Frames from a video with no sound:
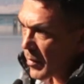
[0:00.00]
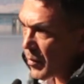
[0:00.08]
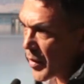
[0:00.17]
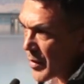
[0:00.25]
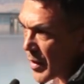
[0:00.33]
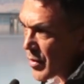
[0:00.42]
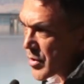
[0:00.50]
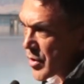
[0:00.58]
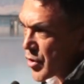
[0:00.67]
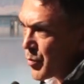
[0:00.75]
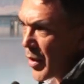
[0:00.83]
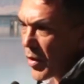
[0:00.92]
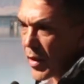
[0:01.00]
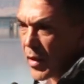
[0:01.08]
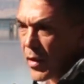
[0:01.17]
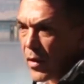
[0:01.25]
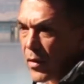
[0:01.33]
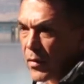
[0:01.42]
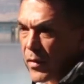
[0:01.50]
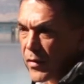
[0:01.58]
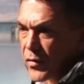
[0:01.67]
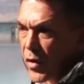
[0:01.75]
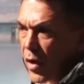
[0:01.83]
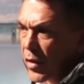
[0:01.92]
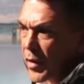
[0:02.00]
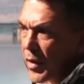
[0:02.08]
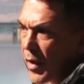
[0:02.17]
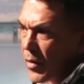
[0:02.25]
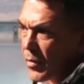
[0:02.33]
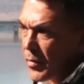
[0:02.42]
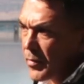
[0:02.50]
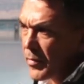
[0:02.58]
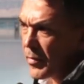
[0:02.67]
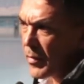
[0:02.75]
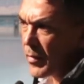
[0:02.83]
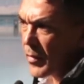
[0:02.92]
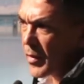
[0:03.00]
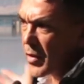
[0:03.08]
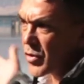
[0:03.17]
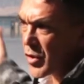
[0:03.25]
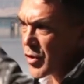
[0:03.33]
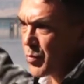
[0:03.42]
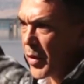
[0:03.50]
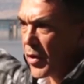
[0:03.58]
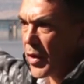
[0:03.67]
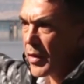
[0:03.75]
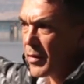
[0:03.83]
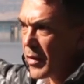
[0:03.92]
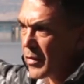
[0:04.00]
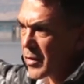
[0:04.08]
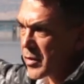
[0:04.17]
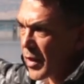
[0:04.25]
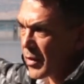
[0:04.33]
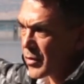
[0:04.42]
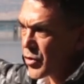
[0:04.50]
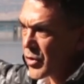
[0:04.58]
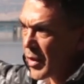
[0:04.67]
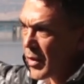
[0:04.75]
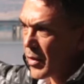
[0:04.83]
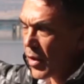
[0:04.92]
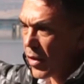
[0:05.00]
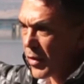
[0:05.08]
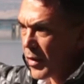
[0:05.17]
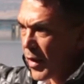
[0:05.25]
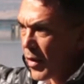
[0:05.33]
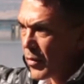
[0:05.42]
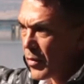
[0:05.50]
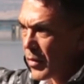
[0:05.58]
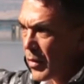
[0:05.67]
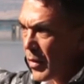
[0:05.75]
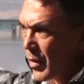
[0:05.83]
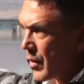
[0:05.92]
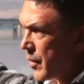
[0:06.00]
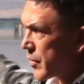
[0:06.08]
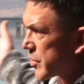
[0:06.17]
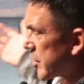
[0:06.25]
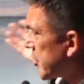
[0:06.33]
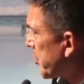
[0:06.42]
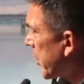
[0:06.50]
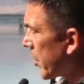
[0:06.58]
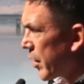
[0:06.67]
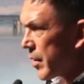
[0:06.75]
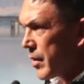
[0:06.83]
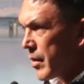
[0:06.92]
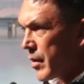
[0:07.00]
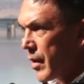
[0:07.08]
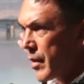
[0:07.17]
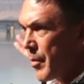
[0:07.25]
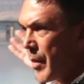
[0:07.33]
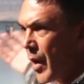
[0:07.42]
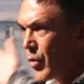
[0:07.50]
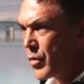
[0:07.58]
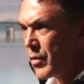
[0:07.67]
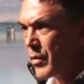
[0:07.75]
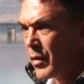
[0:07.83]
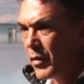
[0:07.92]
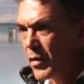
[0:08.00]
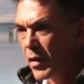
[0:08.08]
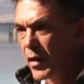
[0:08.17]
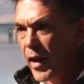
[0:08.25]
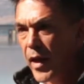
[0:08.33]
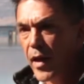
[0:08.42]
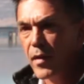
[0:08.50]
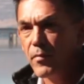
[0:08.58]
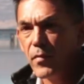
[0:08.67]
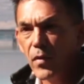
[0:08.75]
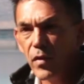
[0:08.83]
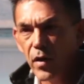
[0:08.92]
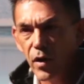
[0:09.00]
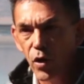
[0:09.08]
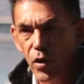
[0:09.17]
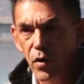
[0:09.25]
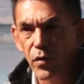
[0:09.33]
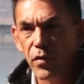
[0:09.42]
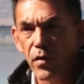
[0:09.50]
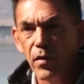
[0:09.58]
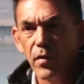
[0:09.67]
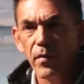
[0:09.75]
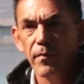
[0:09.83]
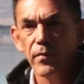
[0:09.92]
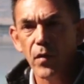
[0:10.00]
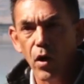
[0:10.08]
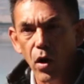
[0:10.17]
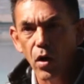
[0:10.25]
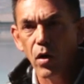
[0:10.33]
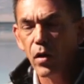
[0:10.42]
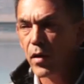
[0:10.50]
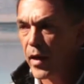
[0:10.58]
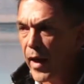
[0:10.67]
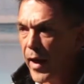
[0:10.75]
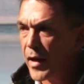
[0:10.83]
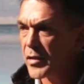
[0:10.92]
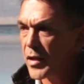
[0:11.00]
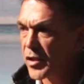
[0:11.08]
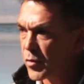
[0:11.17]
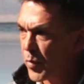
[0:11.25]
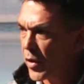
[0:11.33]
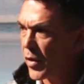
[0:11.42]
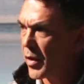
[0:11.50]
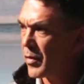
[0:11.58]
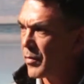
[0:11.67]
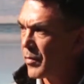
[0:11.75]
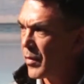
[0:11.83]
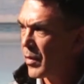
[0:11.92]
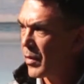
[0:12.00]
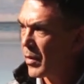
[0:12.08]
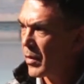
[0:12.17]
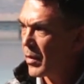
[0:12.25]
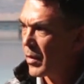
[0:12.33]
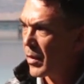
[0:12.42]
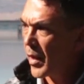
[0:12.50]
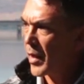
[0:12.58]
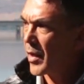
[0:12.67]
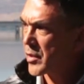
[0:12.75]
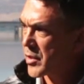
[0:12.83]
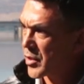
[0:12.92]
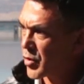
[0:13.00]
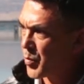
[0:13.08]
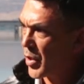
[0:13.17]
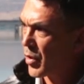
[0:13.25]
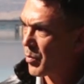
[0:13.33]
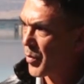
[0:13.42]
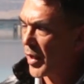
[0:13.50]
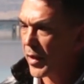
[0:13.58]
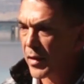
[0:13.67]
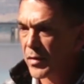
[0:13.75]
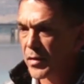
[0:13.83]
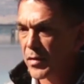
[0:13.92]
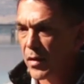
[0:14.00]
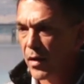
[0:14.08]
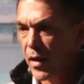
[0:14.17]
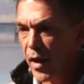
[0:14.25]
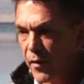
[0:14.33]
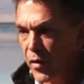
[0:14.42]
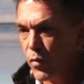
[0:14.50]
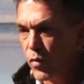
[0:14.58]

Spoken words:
But there's a spirit here that's calling out. There's a spirit in the Salish Sea calling out. There's a spirit in the mountain, the land, the earth. All has a spirit. And us as spirit beings have a